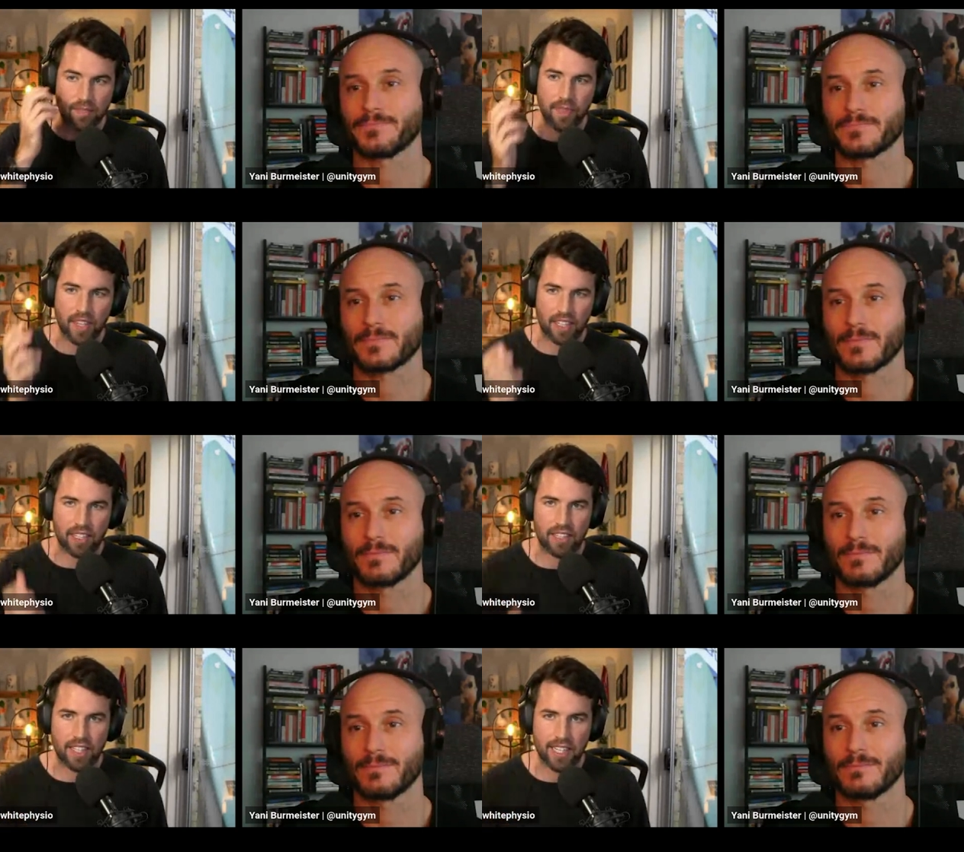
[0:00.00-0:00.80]
Speaker 1: like
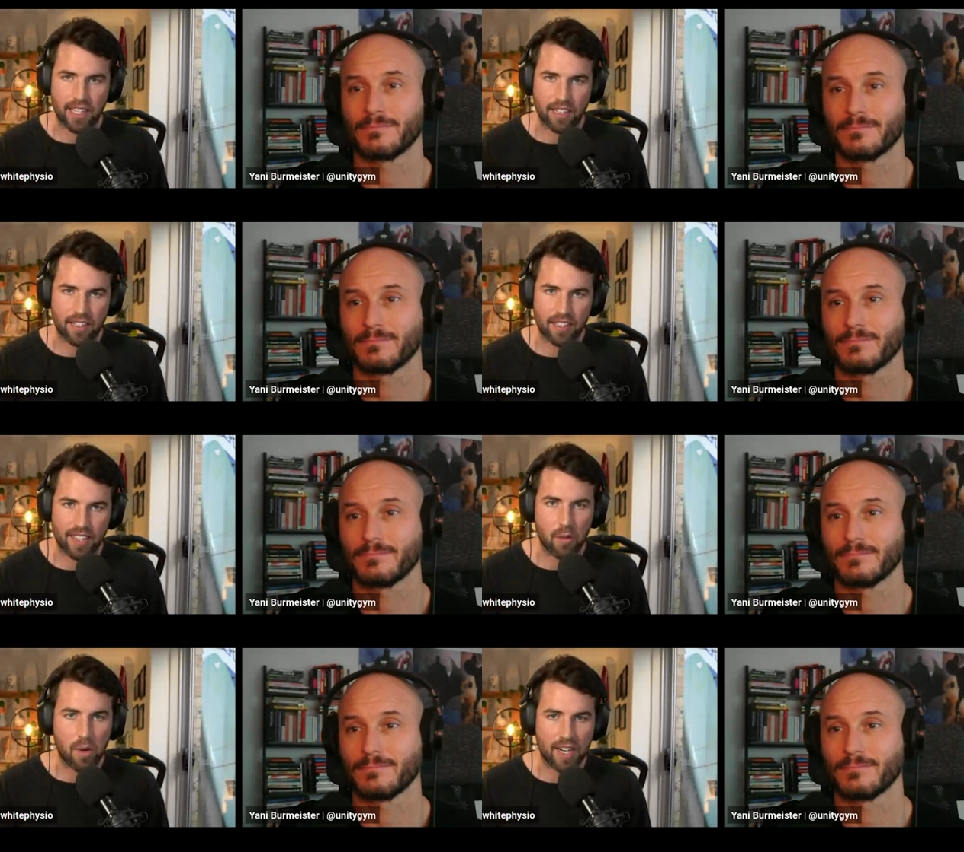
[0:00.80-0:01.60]

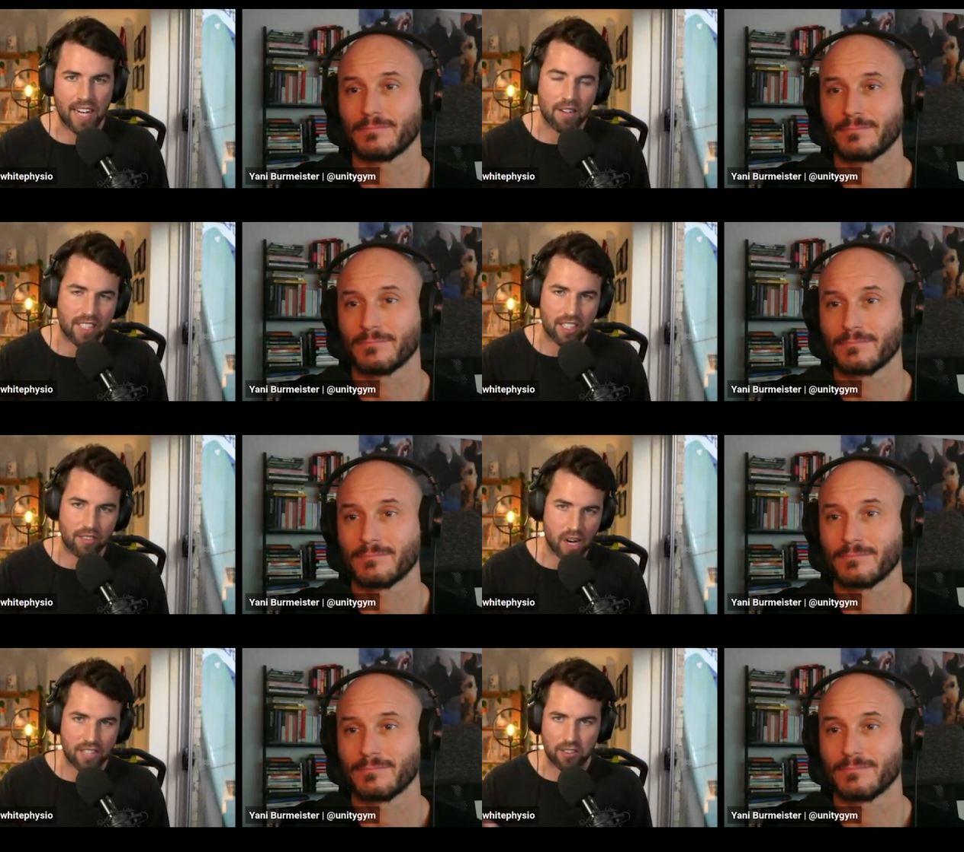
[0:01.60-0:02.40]
their one now instead of
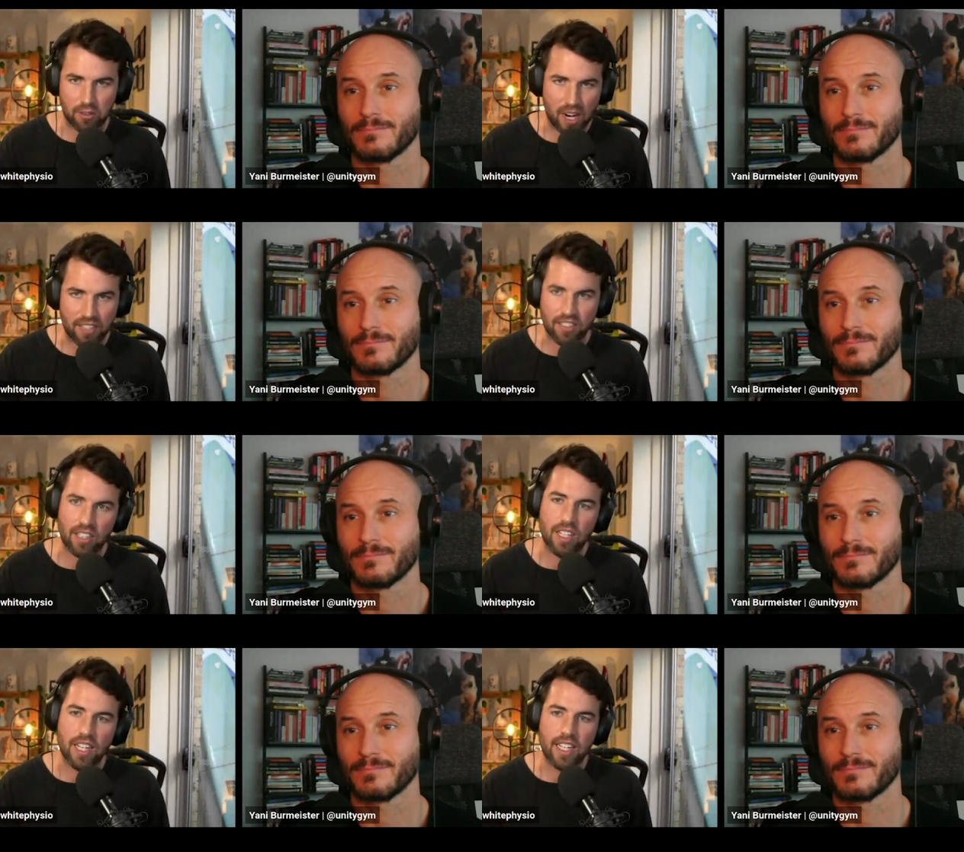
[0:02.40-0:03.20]
ricer
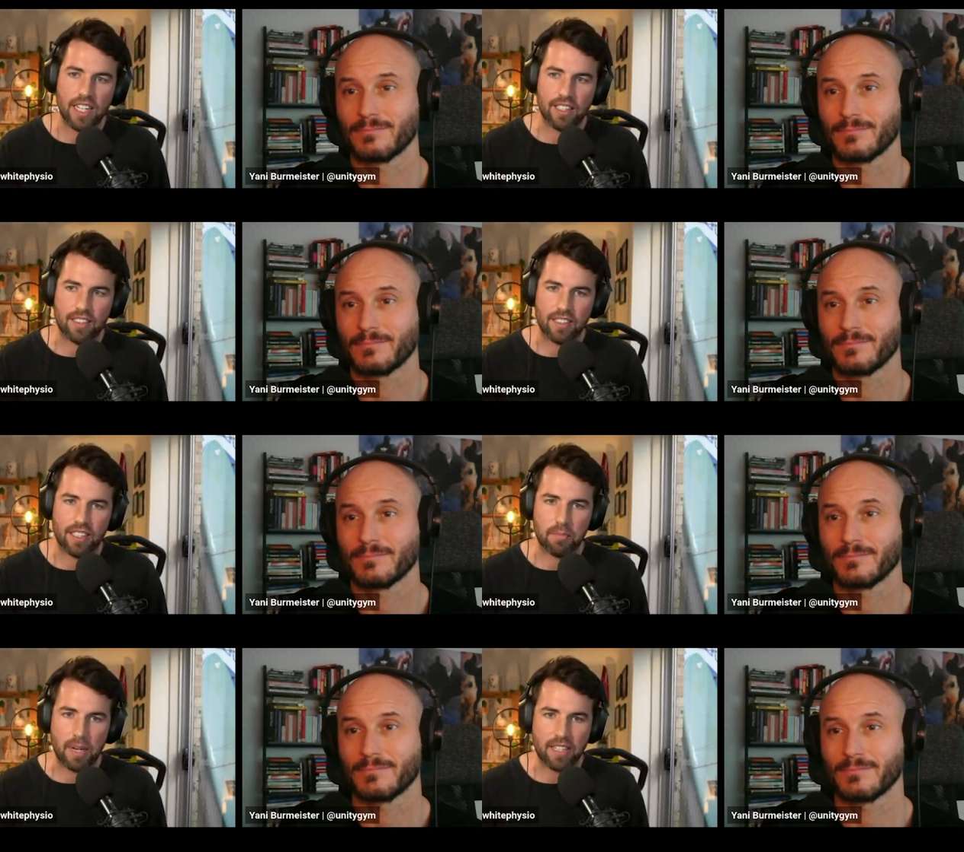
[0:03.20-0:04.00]
is
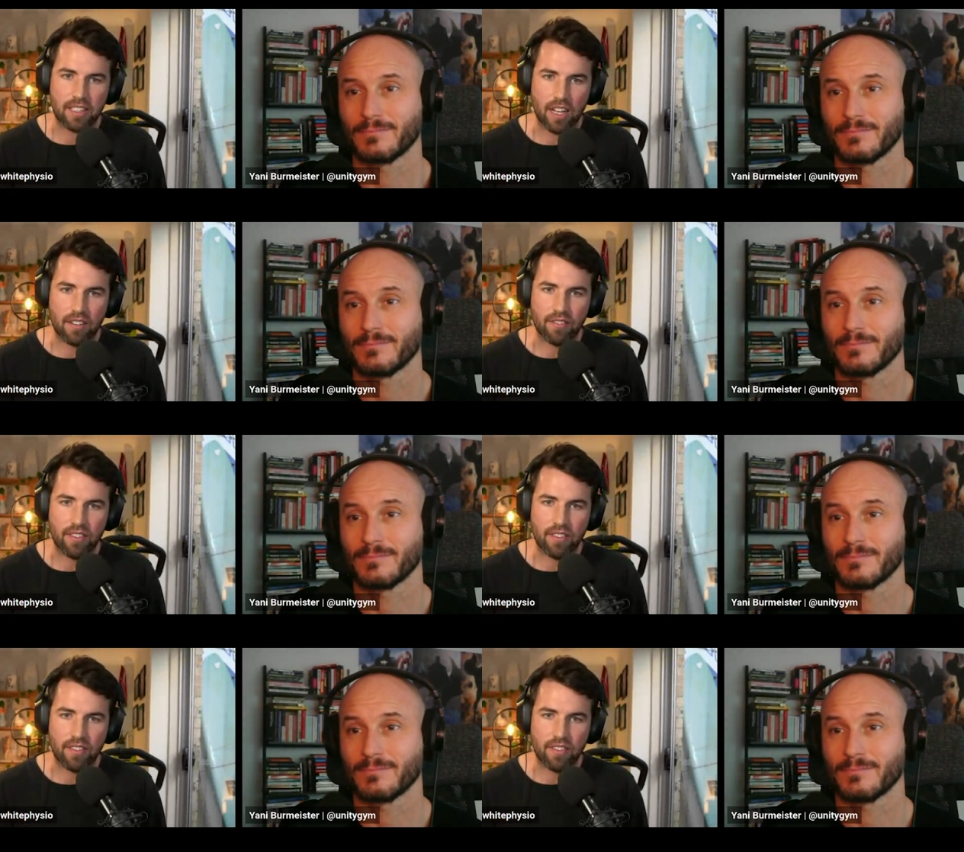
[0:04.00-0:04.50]
peace and love.